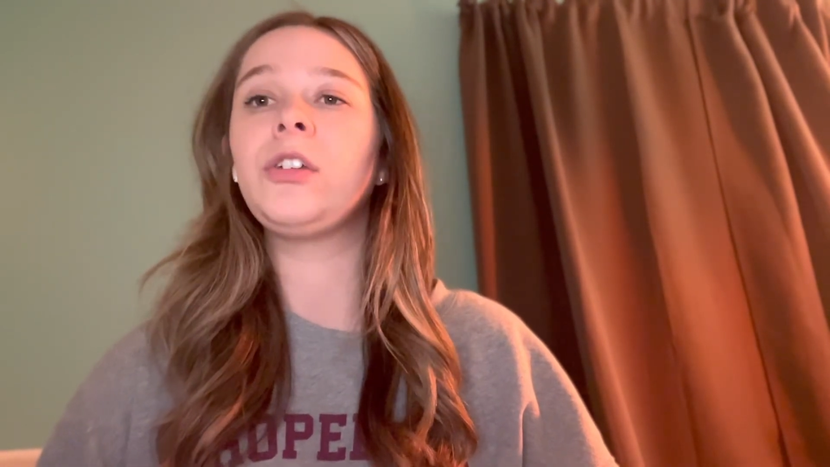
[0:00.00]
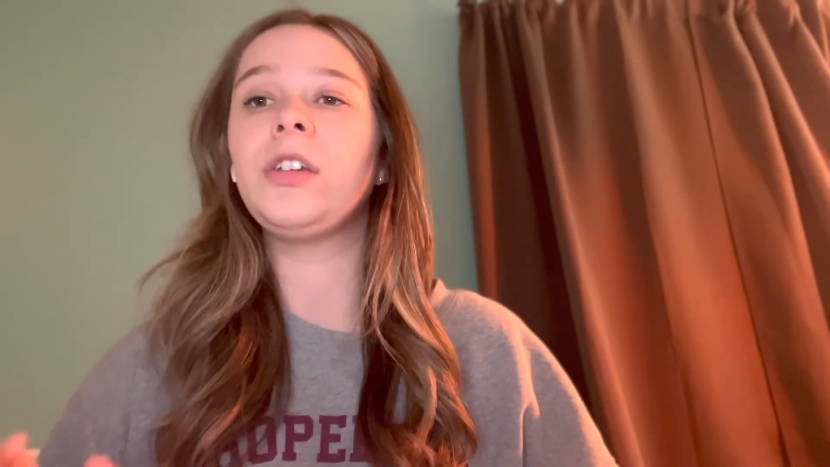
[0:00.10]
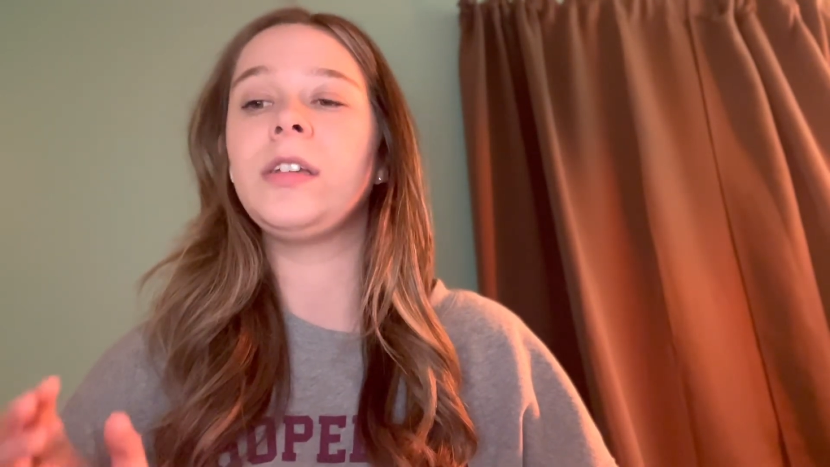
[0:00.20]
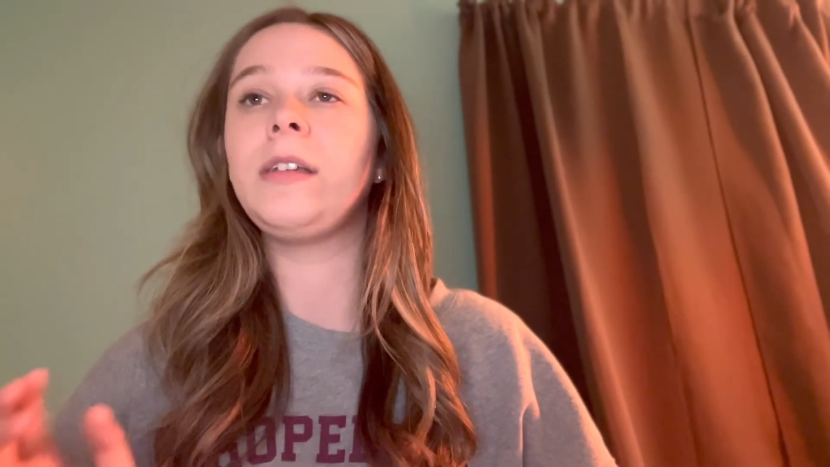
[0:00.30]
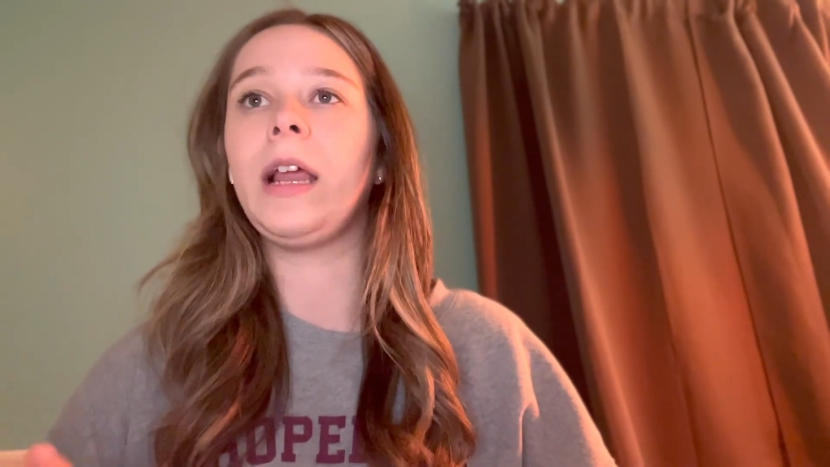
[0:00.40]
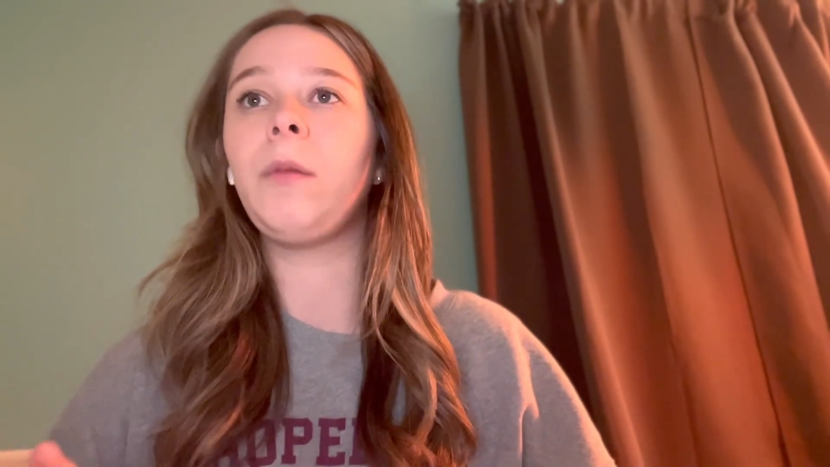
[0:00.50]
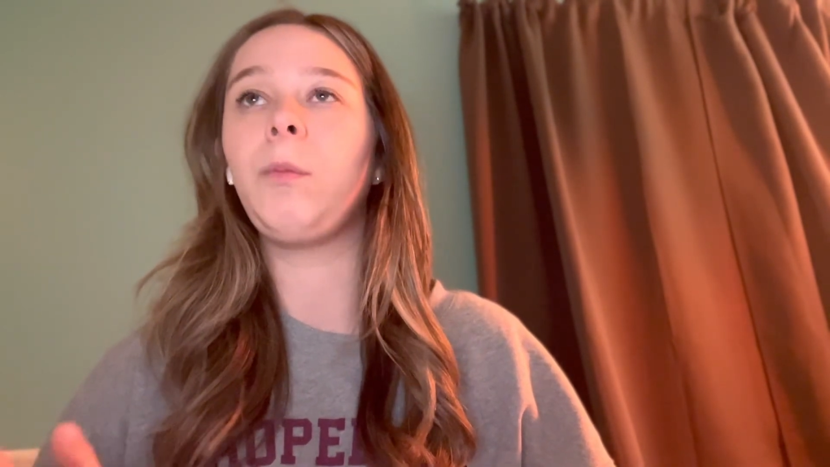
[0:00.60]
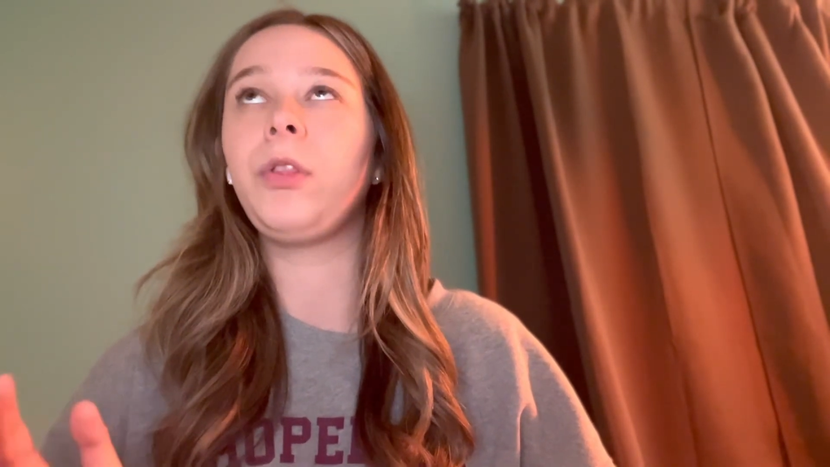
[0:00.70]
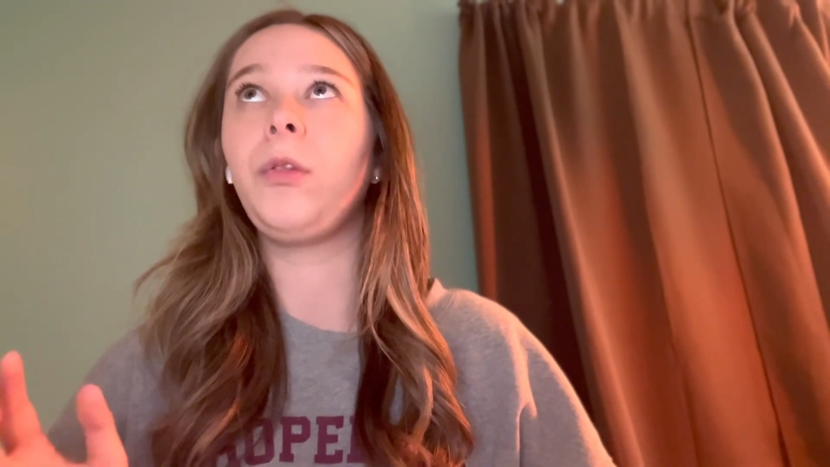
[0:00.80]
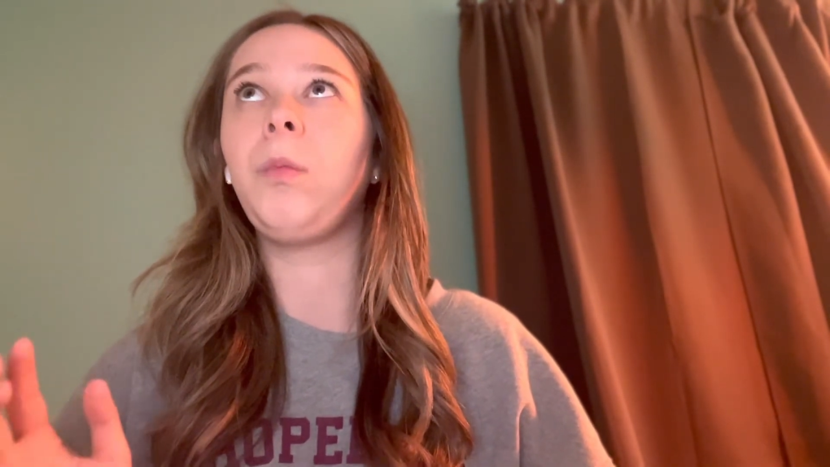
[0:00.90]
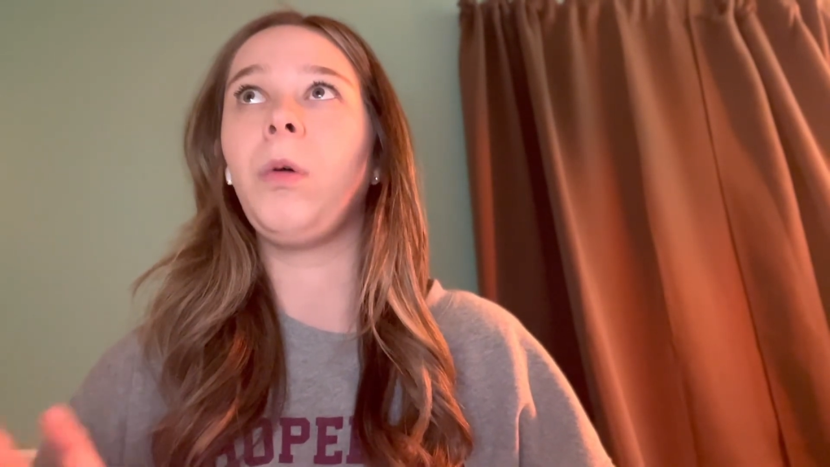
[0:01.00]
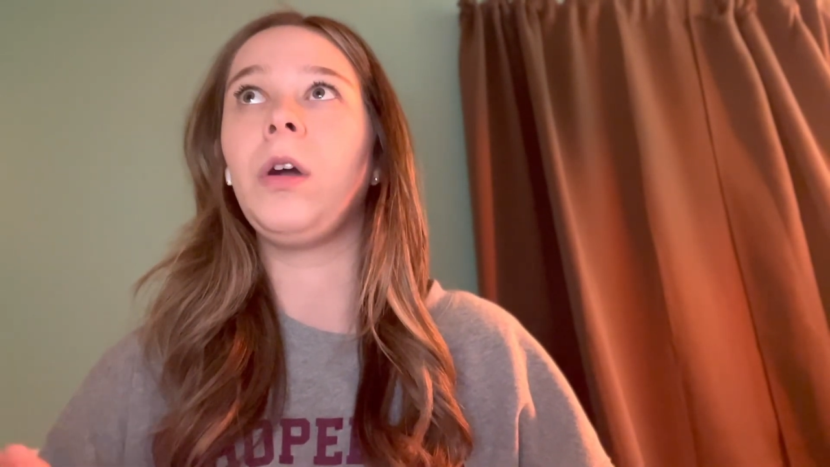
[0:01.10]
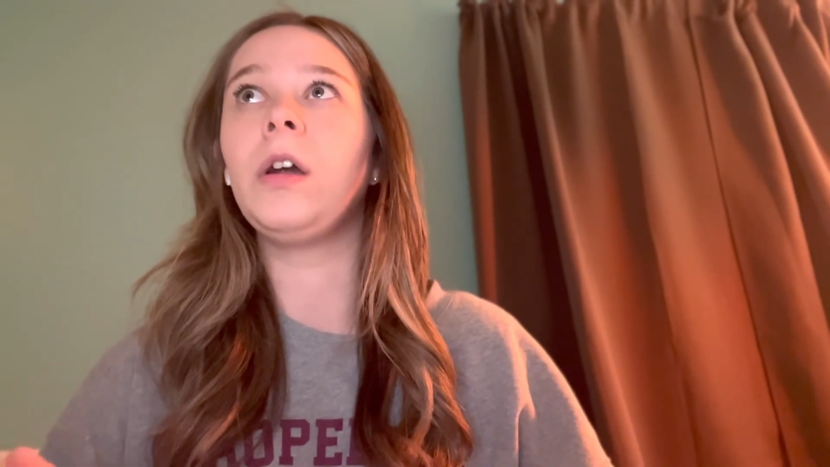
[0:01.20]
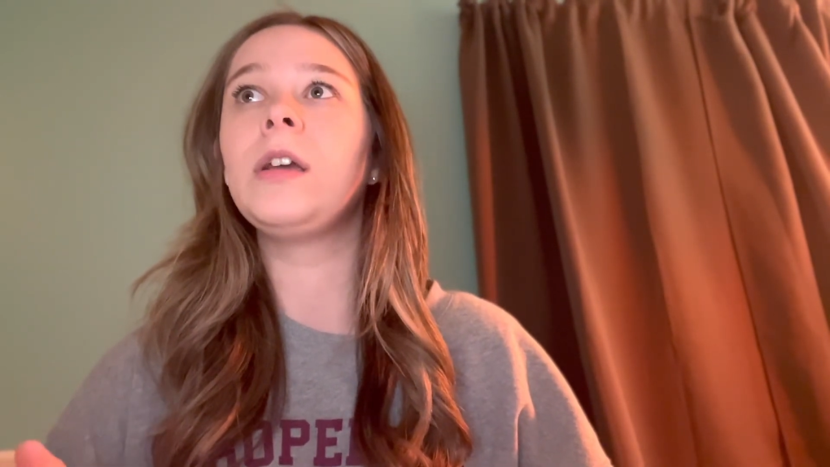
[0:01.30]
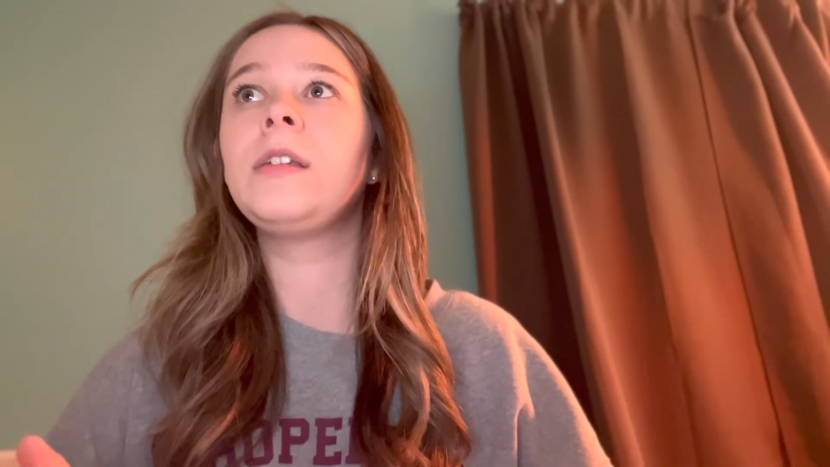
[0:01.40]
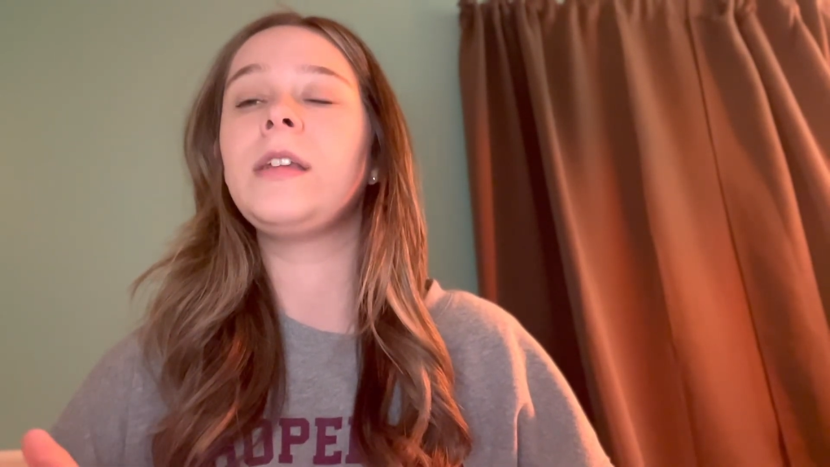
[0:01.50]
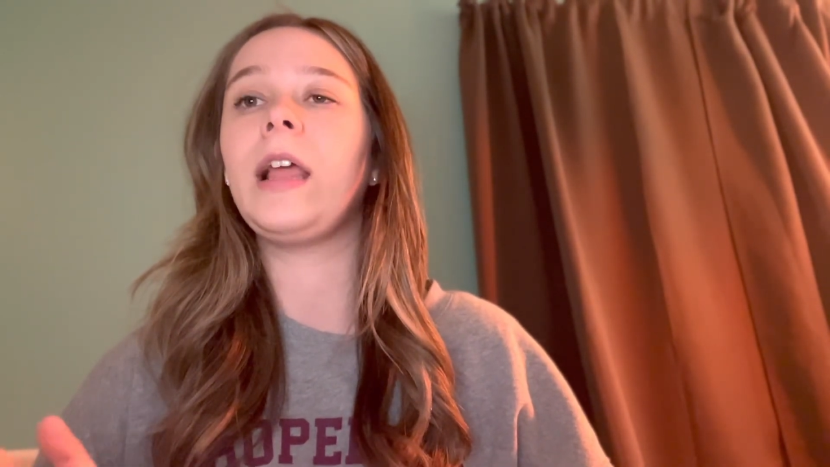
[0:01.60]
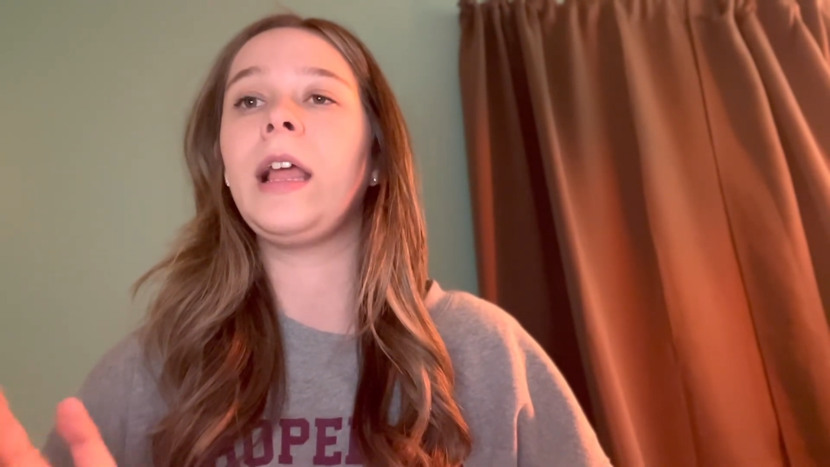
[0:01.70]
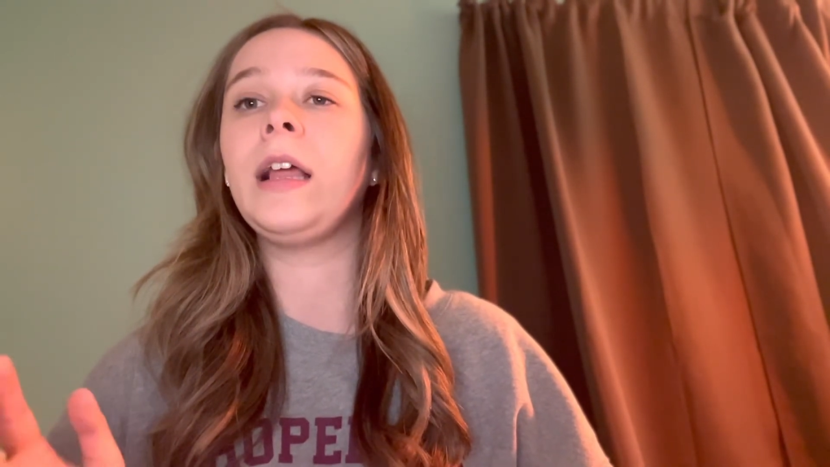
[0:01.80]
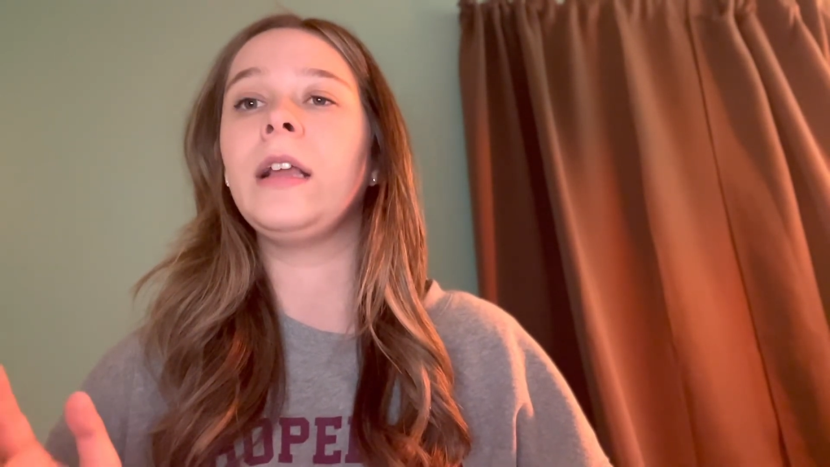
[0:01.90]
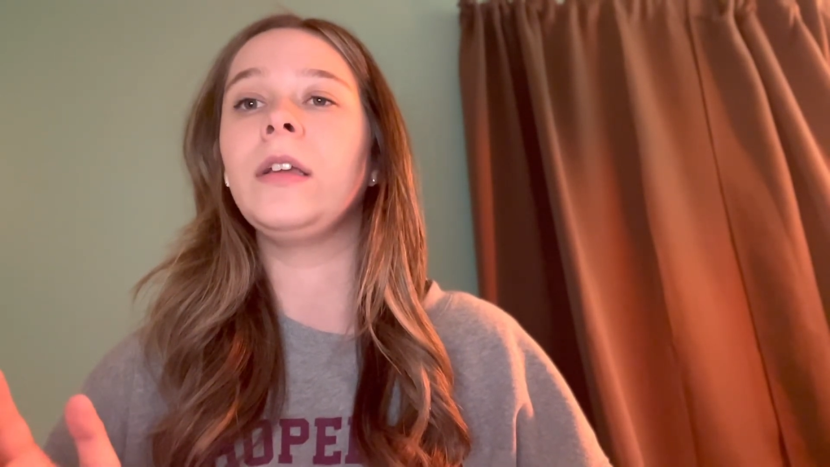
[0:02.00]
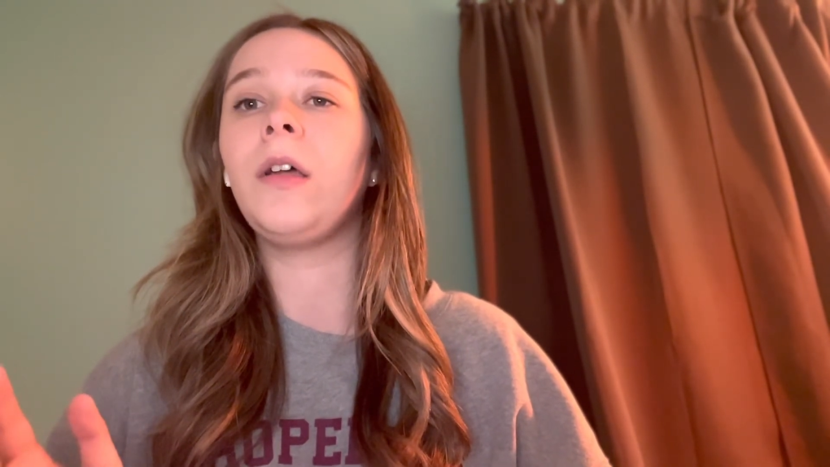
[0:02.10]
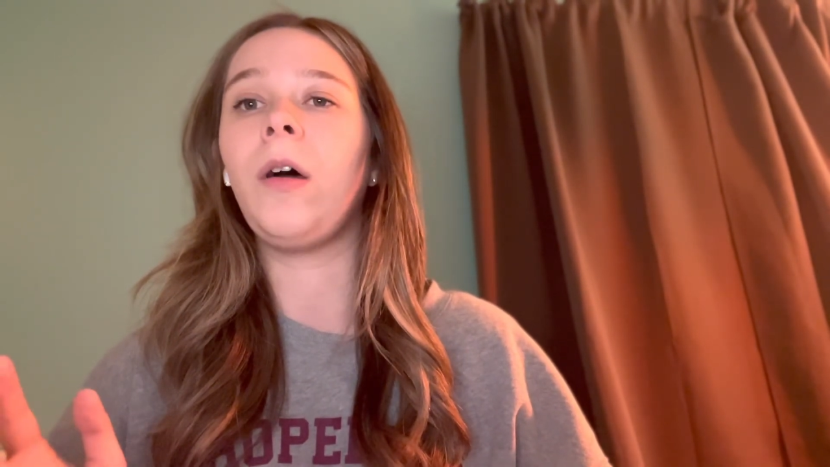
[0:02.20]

should stand with the words and